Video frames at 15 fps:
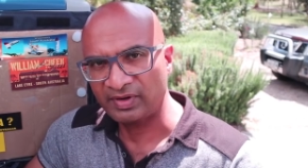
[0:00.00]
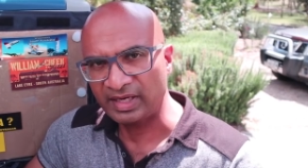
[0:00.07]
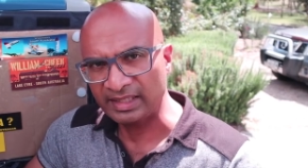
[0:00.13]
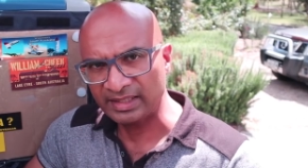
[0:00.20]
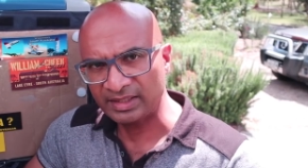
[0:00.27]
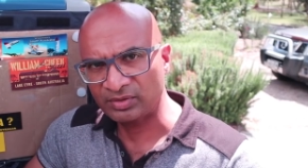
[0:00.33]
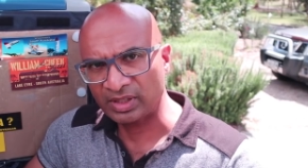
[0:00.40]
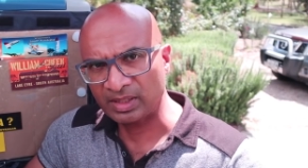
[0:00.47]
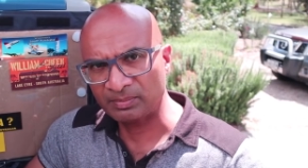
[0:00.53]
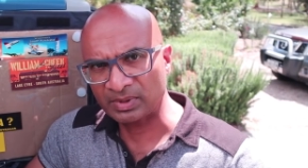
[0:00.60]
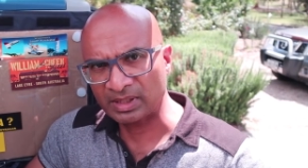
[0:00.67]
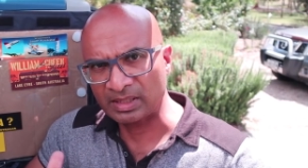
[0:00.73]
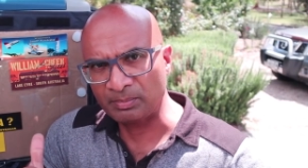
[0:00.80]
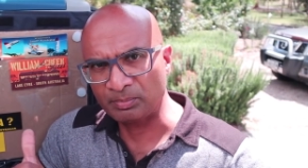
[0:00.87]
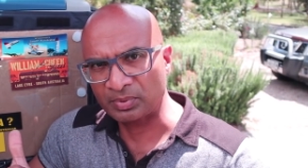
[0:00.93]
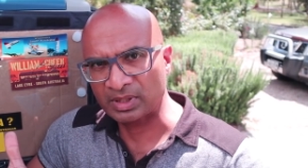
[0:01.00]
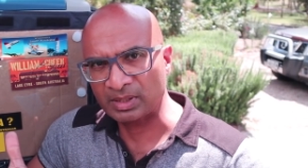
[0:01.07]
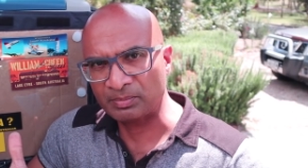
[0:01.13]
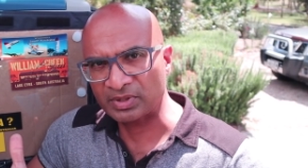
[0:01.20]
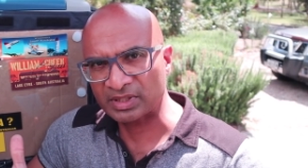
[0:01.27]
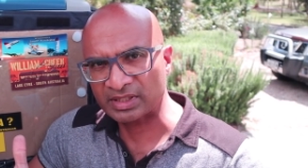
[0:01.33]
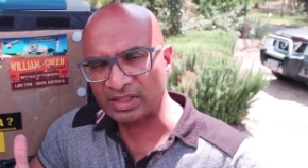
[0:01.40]
finally, to help the
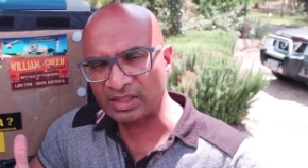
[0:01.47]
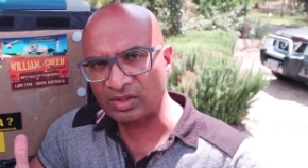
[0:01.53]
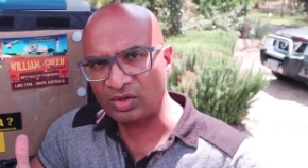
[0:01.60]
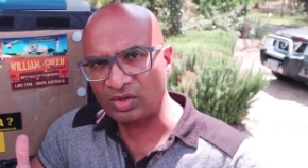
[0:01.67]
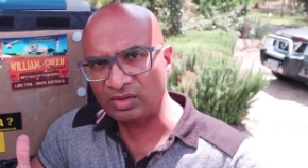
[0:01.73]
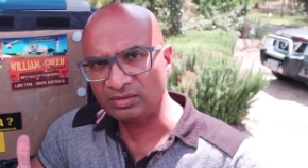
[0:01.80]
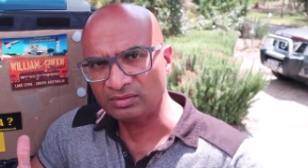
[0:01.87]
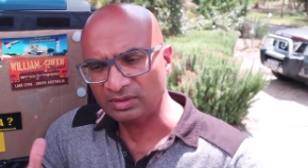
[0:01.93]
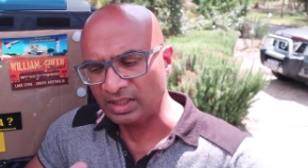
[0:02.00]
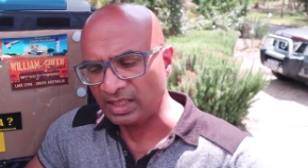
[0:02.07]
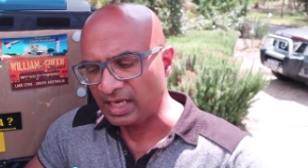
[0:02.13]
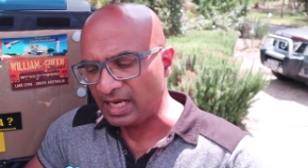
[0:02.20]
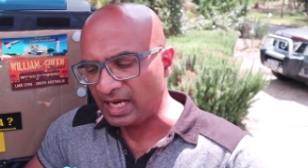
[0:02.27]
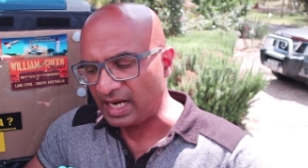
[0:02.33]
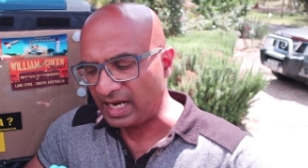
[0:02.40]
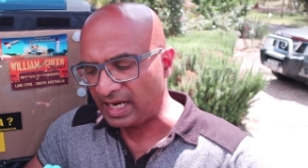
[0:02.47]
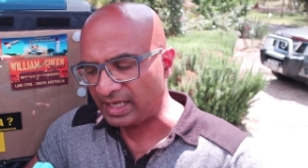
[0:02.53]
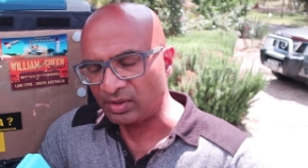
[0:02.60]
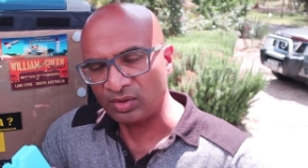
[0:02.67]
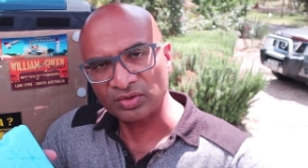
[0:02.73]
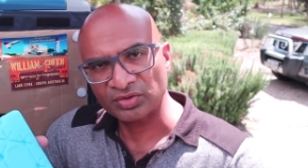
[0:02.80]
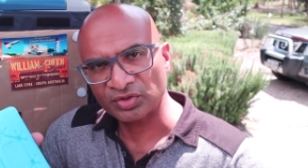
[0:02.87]
compressor along,
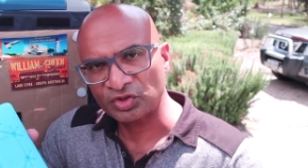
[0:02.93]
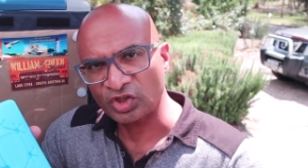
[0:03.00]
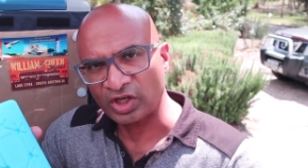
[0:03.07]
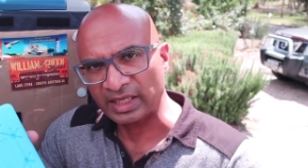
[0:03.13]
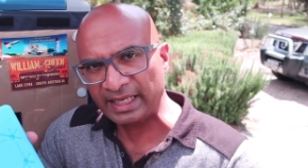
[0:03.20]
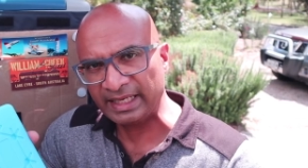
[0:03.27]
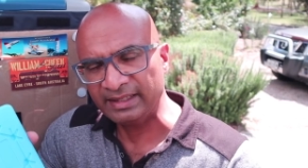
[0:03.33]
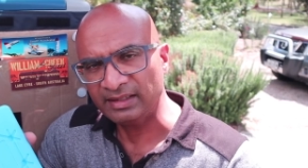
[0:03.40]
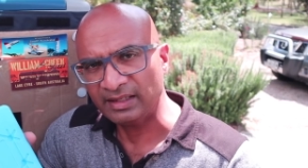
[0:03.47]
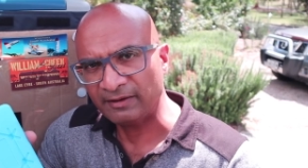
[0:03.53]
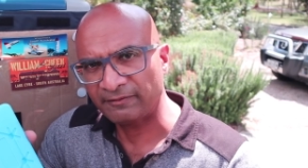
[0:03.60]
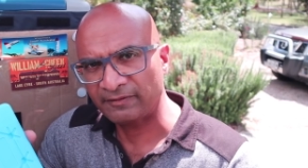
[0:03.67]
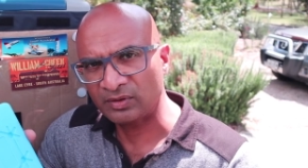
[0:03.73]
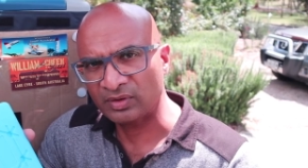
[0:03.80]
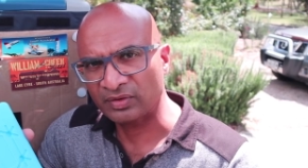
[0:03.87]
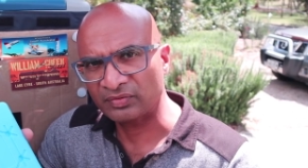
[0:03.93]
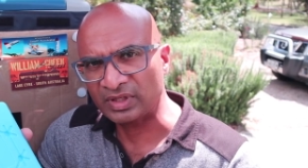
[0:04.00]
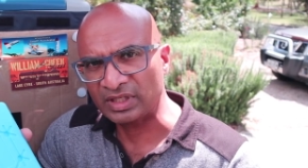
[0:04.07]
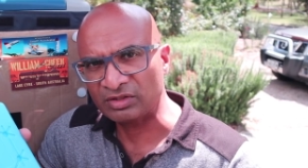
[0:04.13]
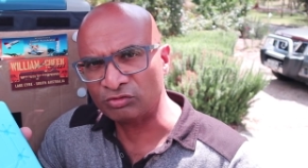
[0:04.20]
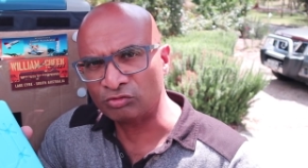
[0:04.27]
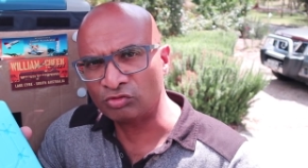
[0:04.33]
I also chuck in a few of
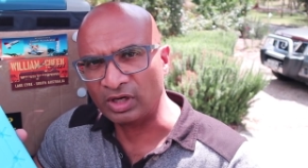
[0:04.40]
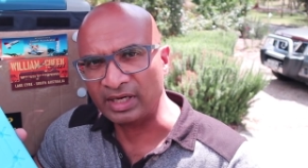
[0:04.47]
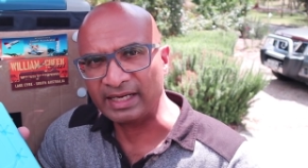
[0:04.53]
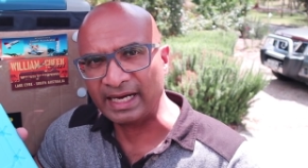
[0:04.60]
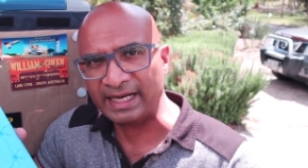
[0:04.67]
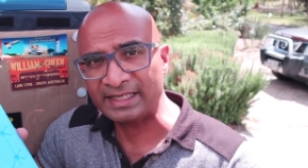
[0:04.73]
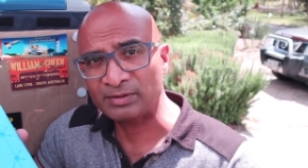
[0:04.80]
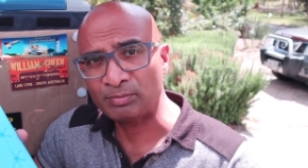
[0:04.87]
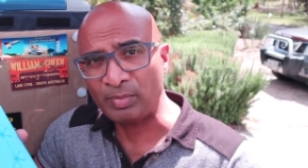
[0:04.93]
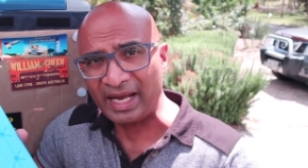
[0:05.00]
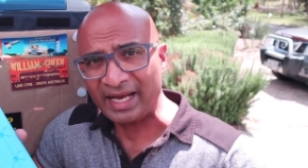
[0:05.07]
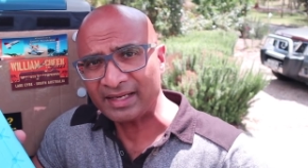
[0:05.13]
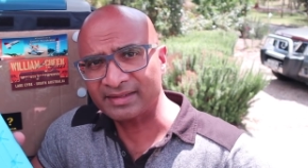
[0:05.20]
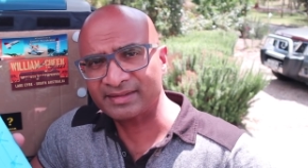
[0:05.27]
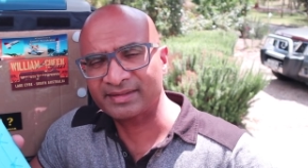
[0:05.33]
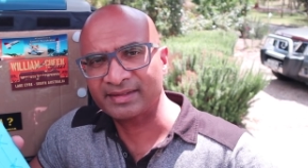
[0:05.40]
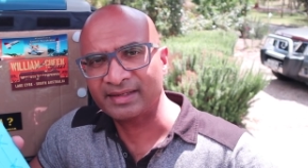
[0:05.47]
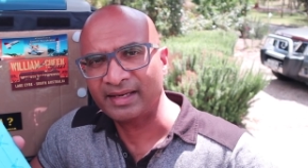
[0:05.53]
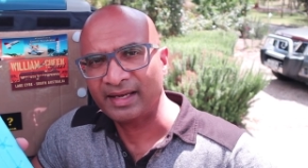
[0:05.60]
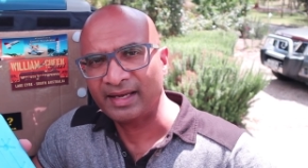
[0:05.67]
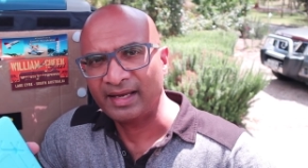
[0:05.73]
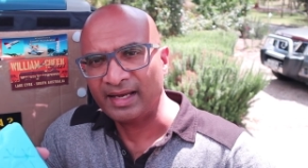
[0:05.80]
these dry ice packs.
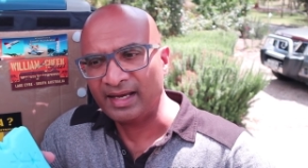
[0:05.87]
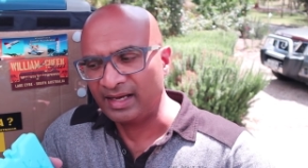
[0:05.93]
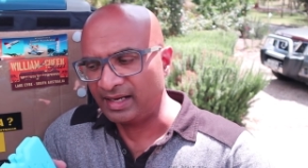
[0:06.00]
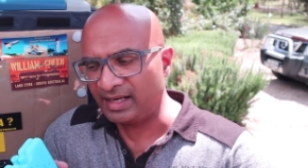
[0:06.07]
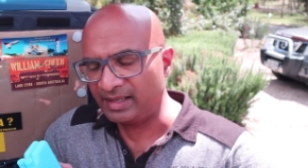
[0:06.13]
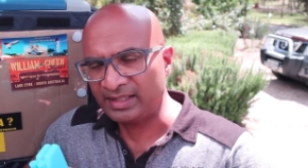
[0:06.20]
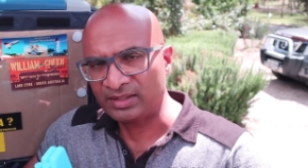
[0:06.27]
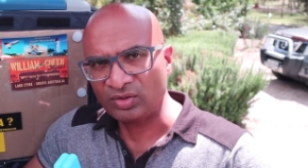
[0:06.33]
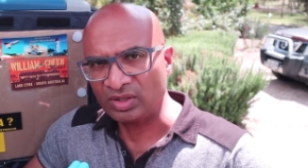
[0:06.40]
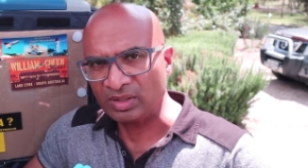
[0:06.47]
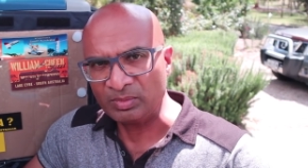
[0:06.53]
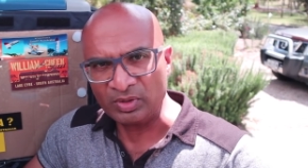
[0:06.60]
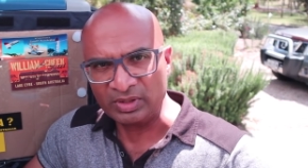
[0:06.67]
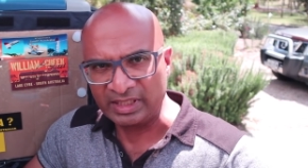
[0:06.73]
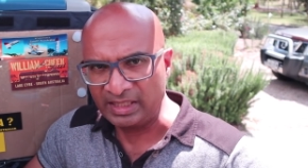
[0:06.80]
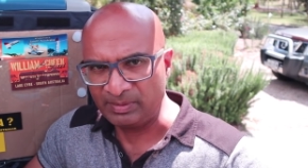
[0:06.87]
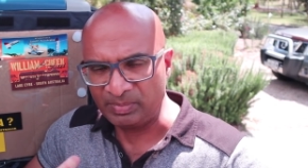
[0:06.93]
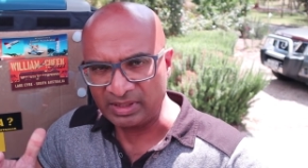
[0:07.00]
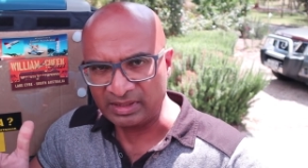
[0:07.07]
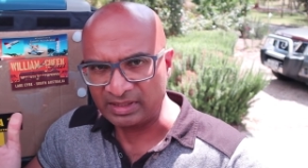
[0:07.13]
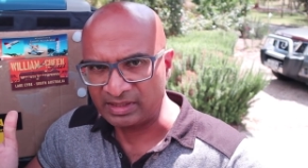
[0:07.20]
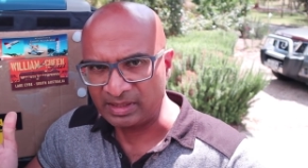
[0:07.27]
It's all about
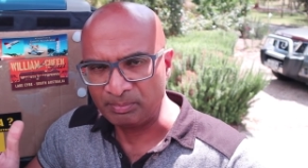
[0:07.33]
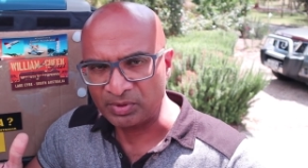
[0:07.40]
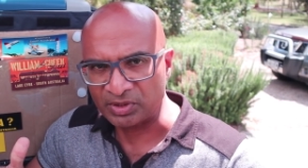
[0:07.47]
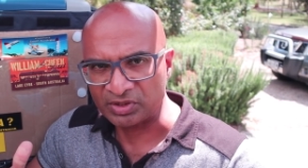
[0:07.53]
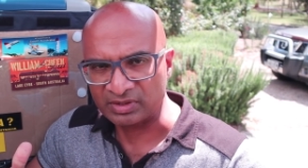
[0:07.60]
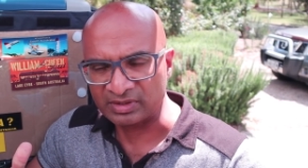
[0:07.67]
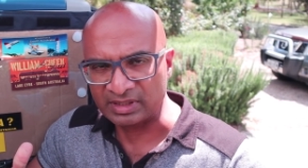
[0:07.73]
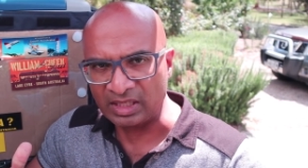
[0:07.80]
keeping the temperatures